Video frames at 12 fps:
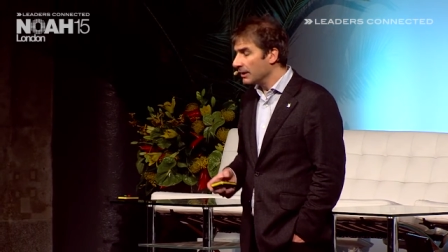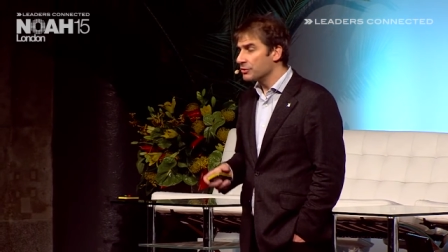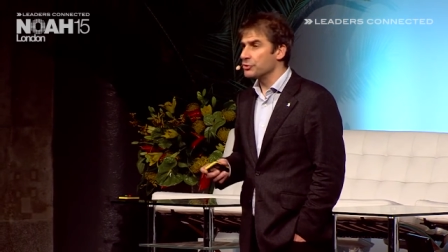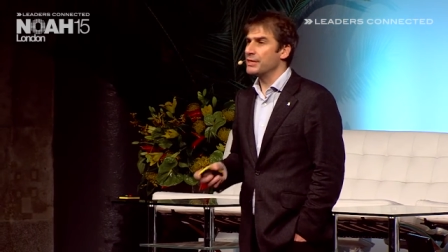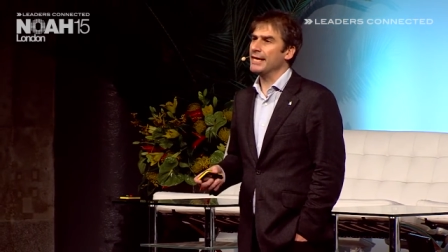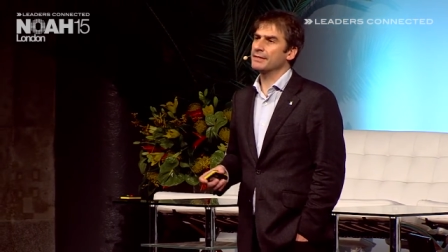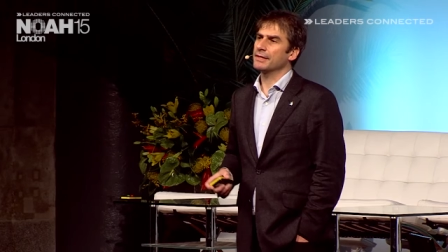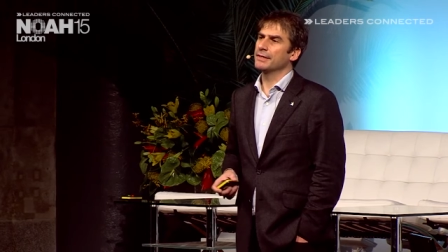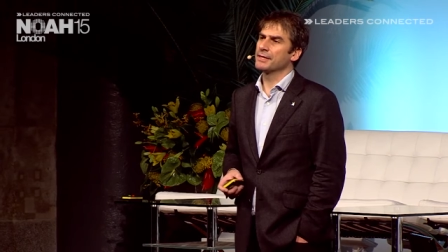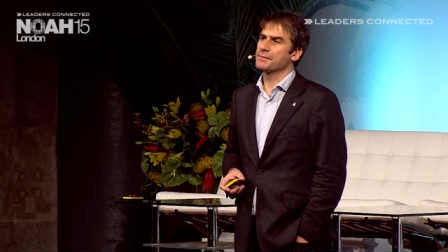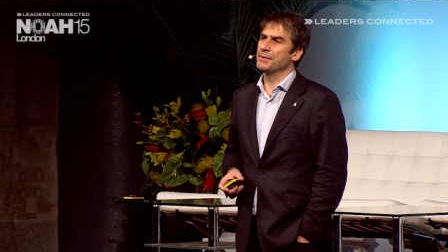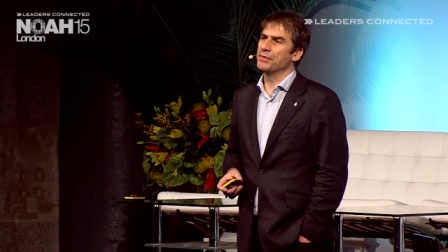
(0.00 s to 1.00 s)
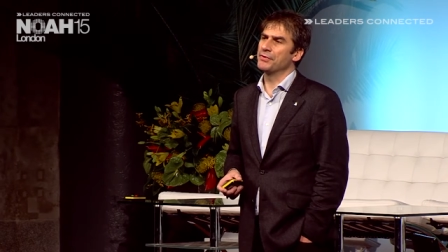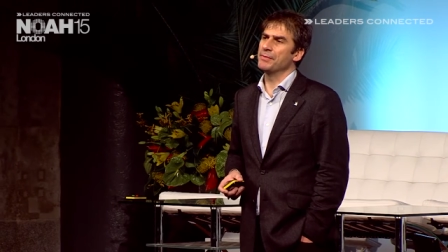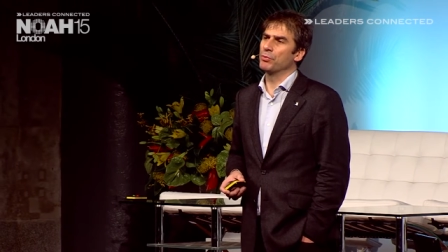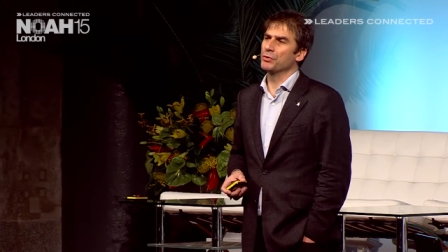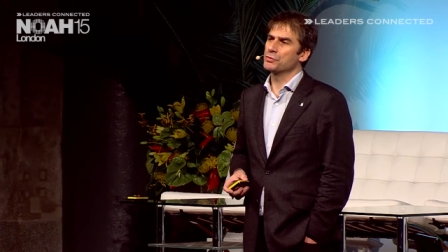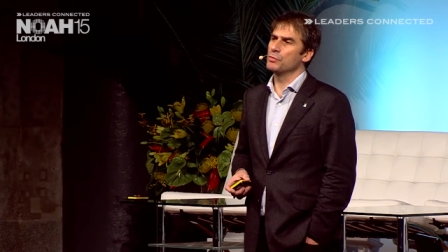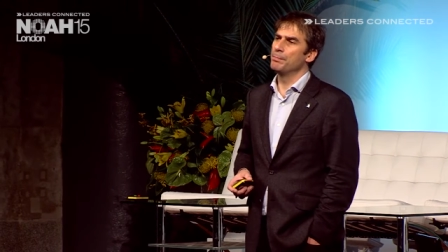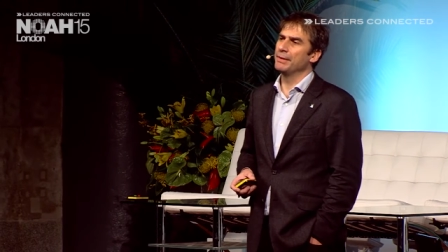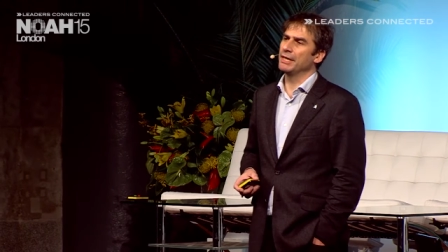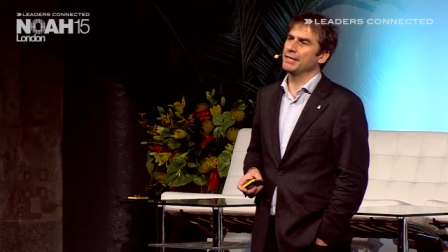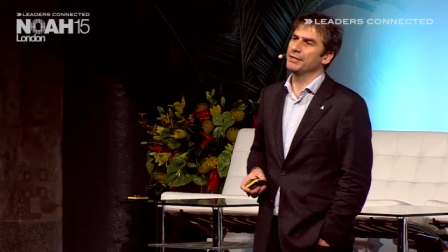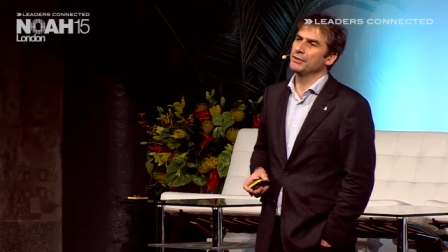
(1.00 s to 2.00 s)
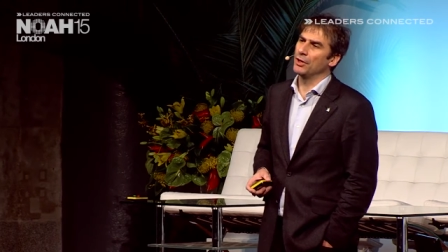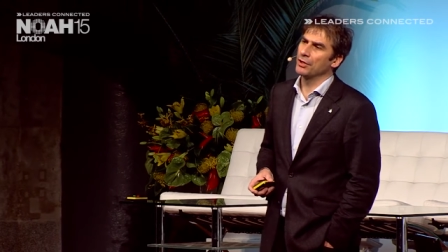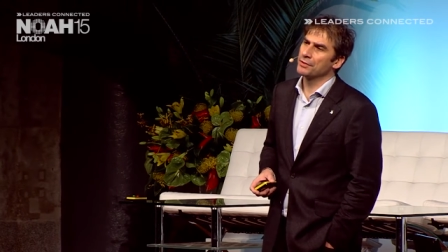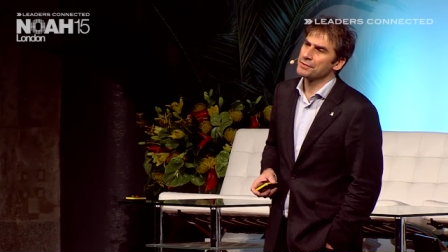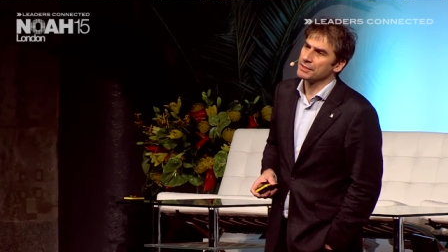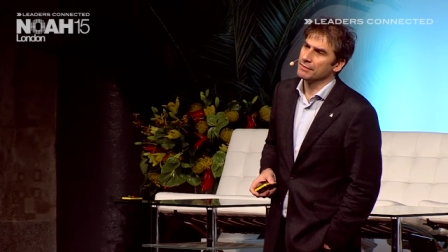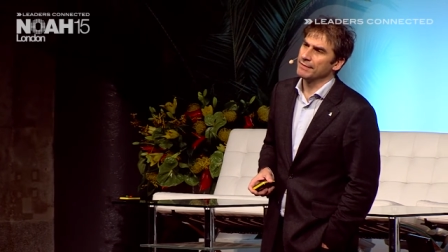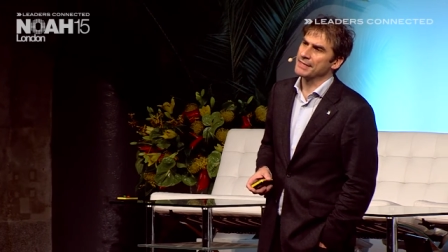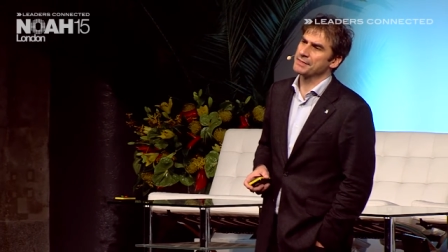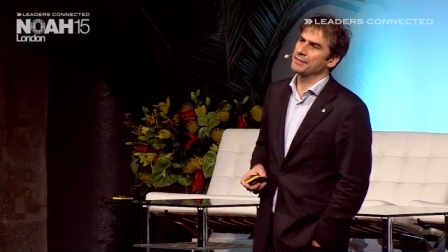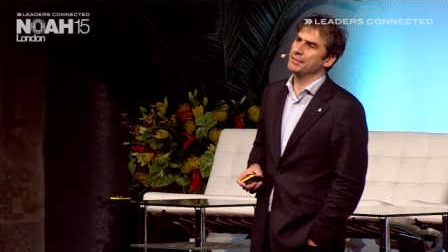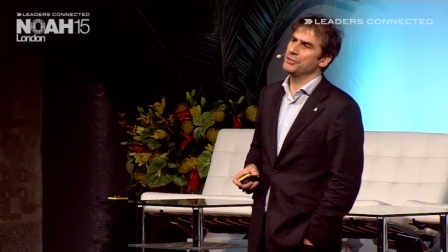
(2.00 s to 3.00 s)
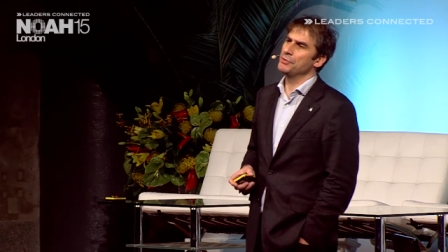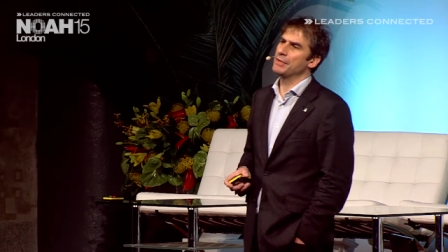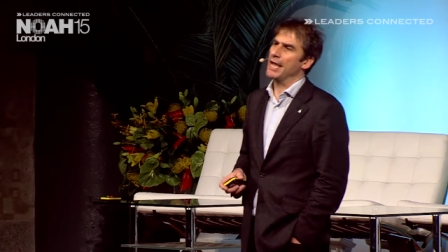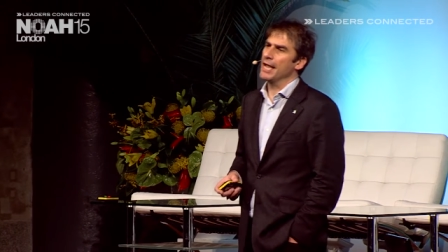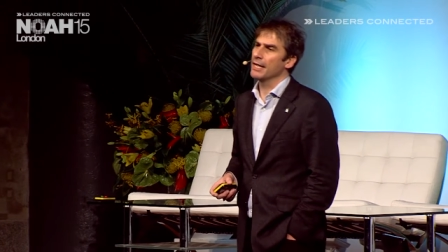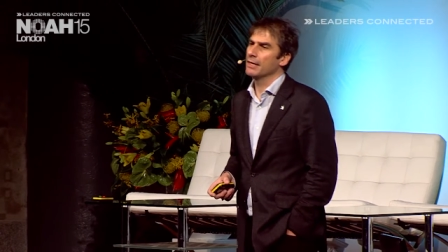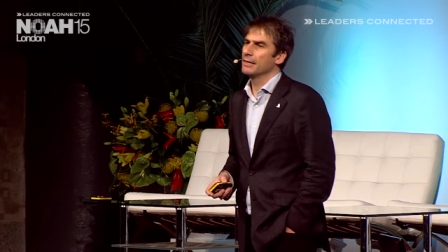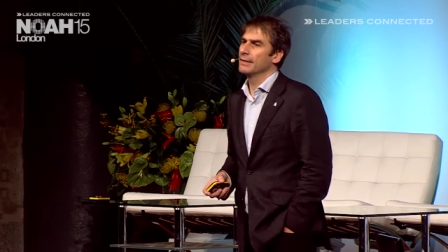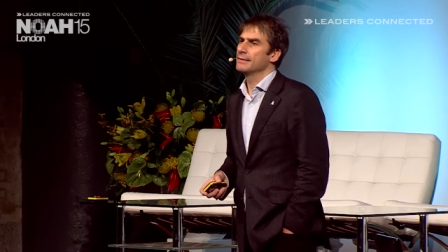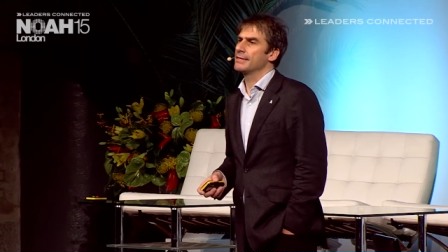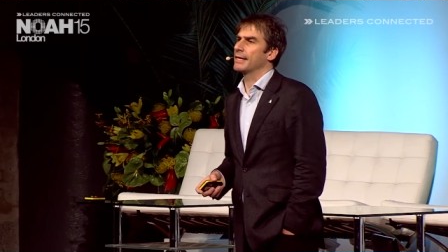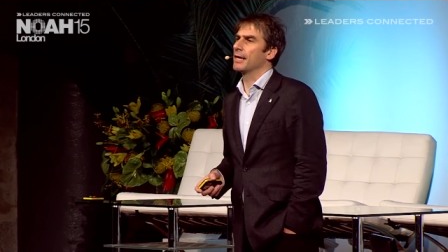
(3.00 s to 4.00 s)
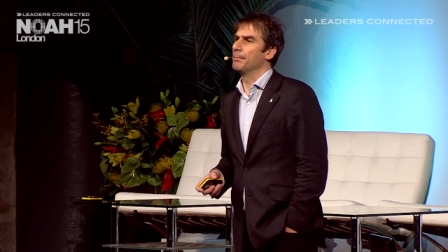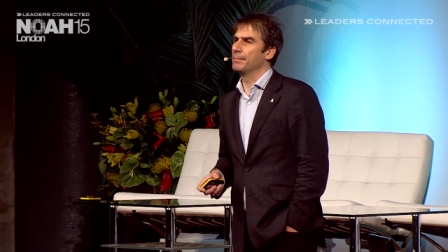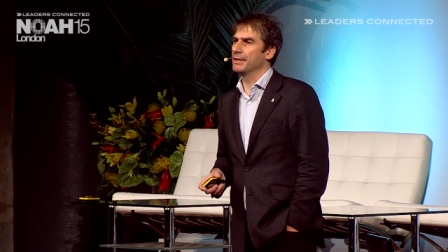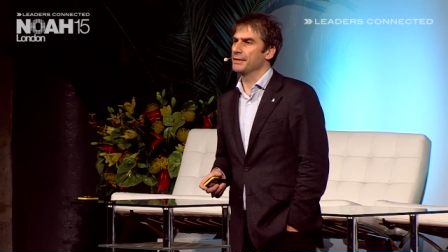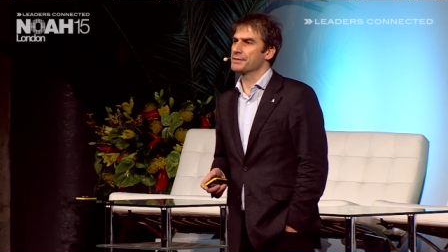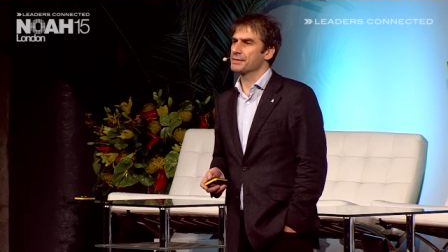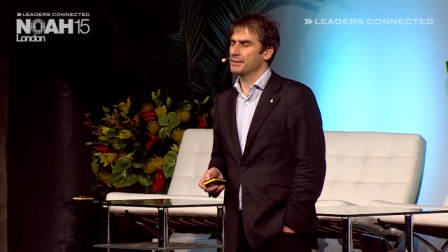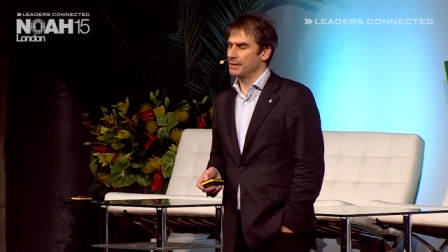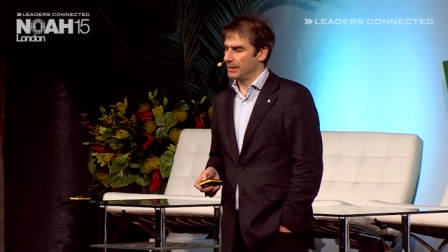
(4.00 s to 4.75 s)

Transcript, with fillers: To date, there's been $3.2 billion invested in UK tech companies,